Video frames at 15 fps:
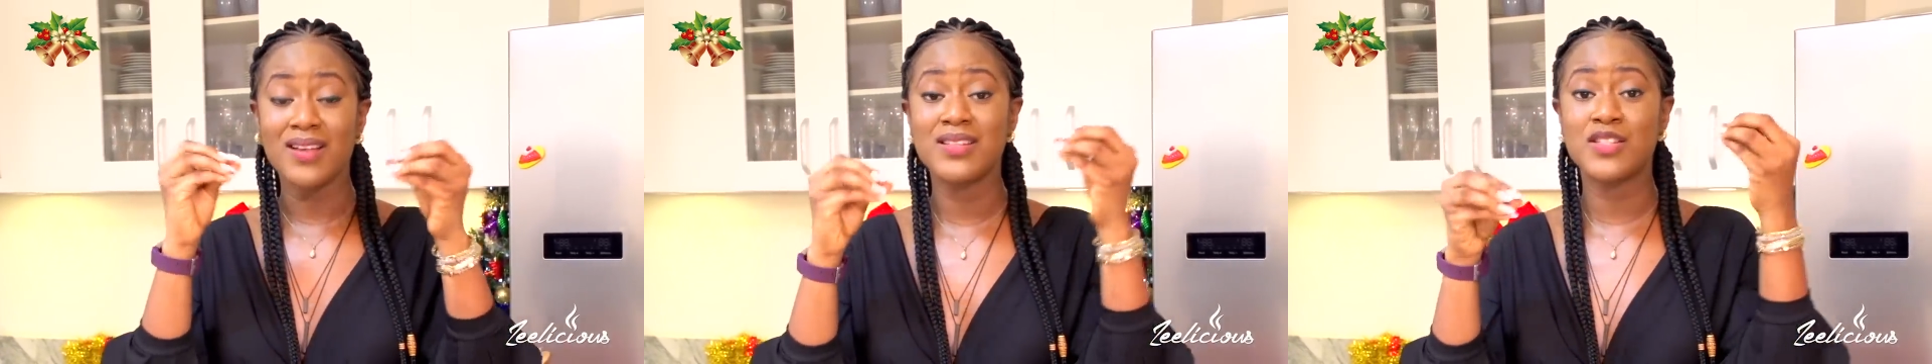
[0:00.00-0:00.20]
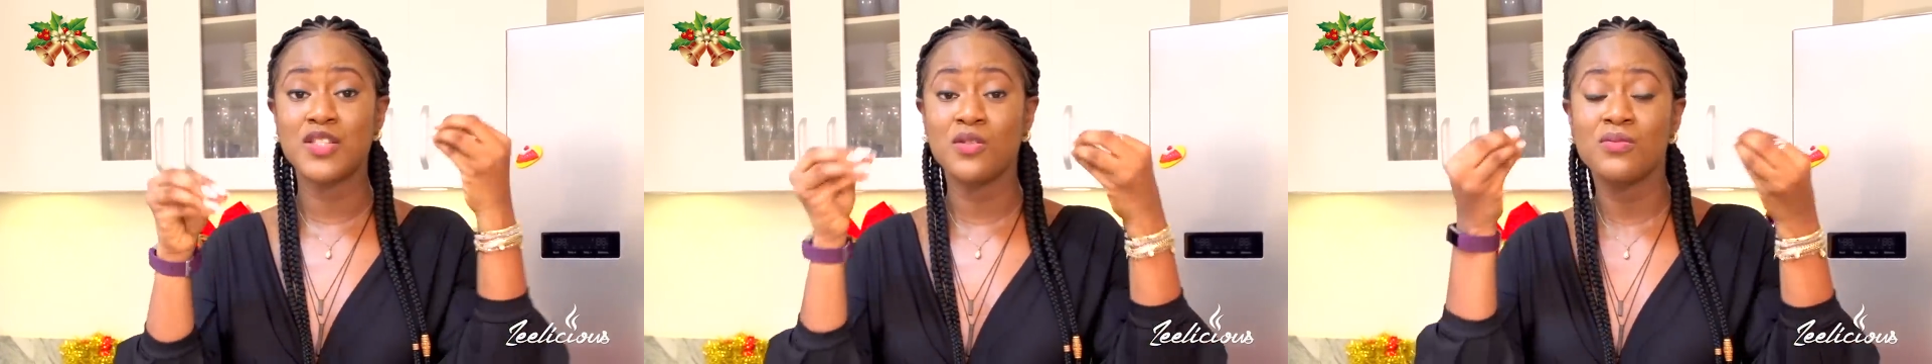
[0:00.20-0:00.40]

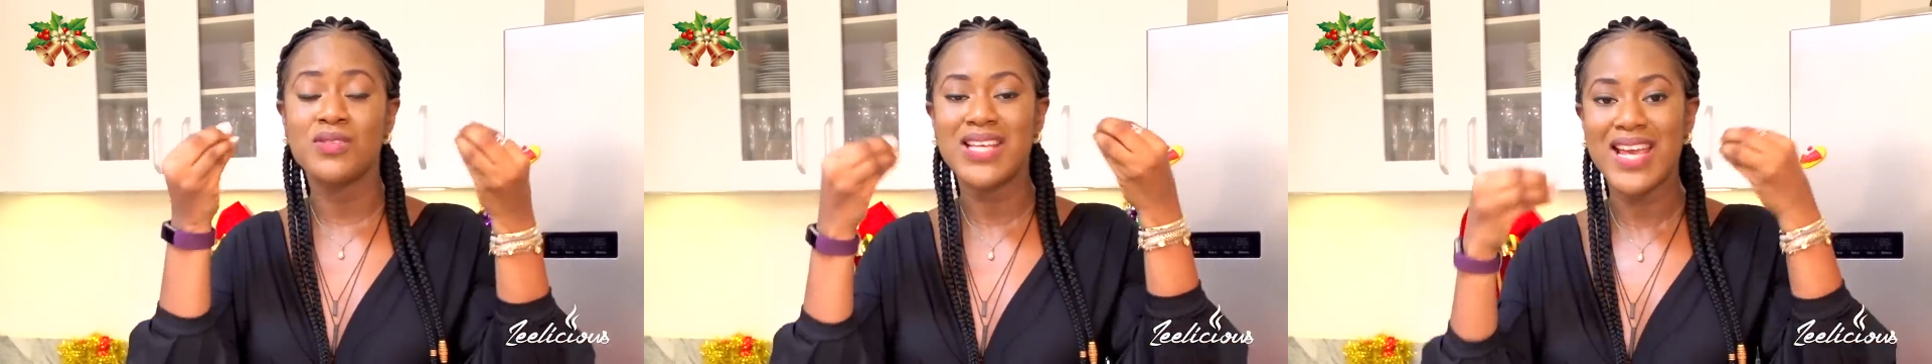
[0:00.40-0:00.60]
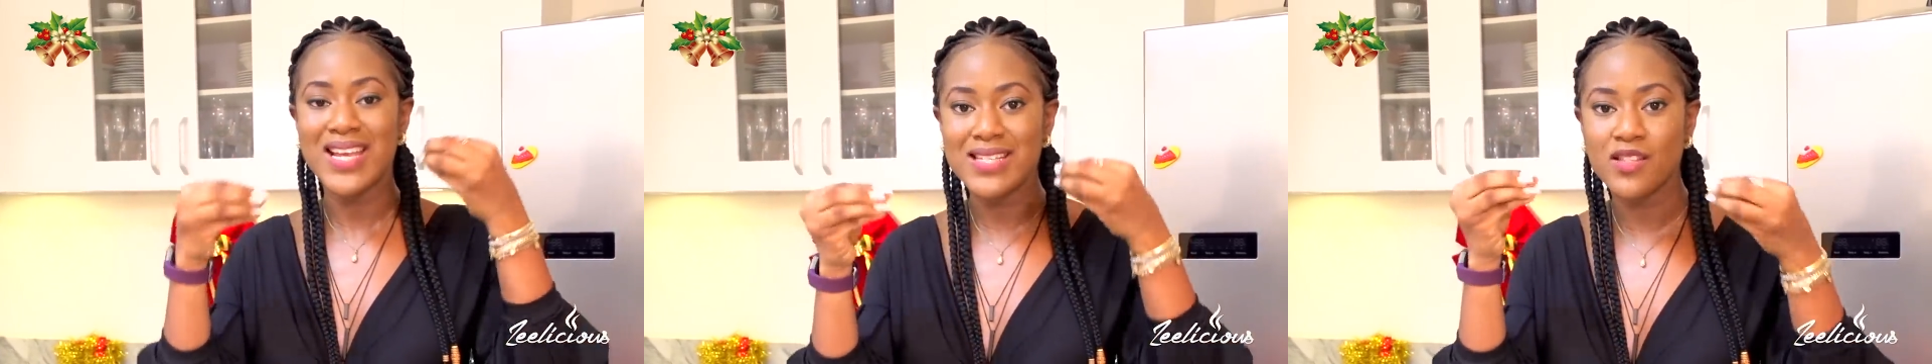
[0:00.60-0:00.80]
can still
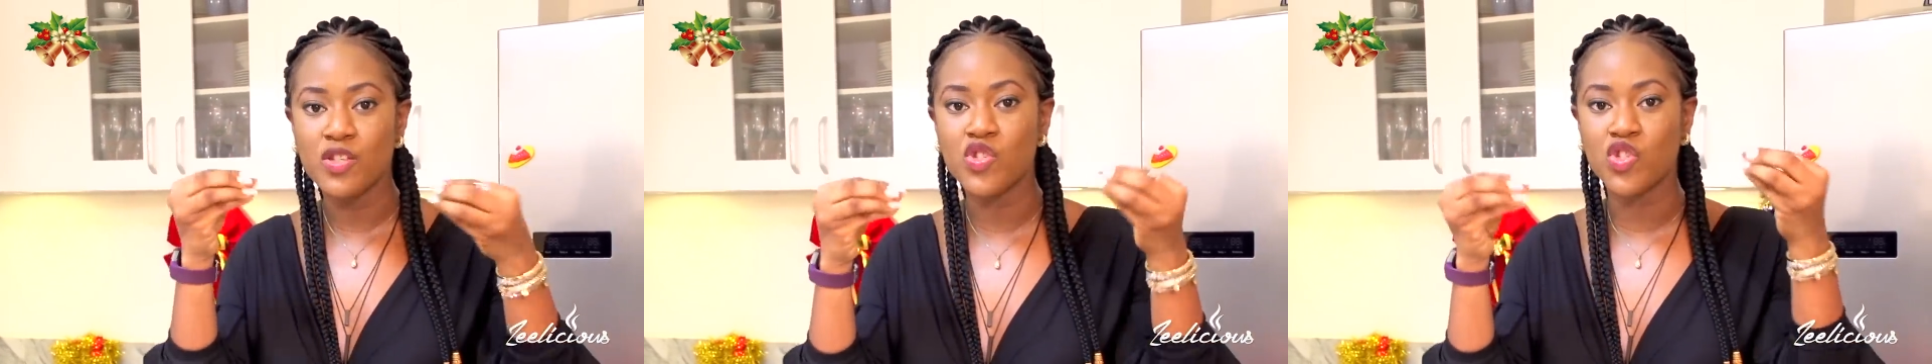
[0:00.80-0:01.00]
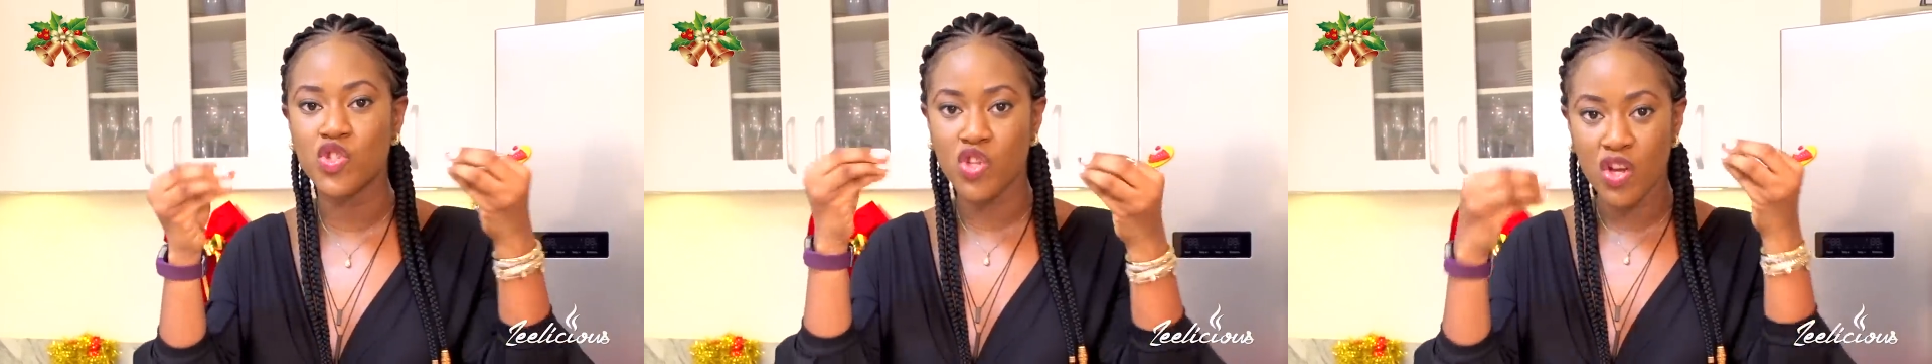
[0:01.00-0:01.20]
taste the
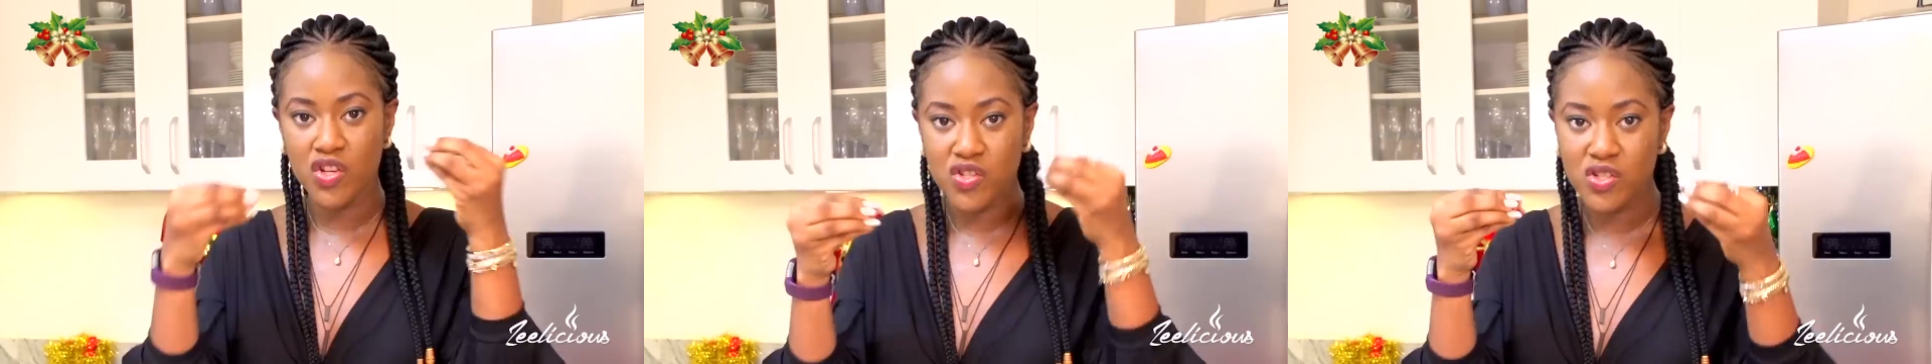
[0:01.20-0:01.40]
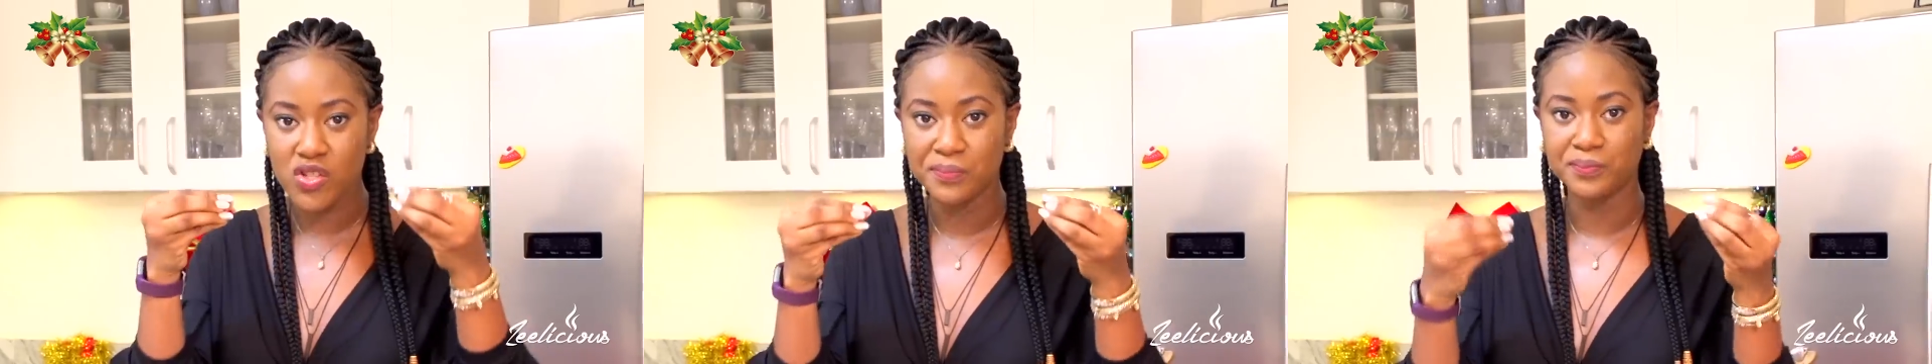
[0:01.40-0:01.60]

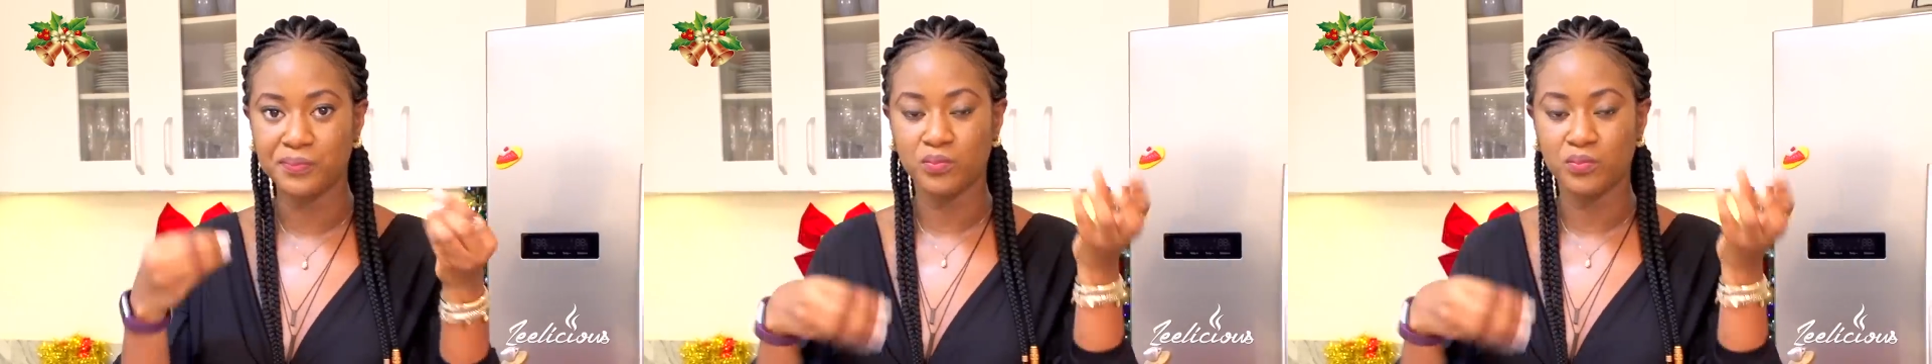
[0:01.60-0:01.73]
sauce.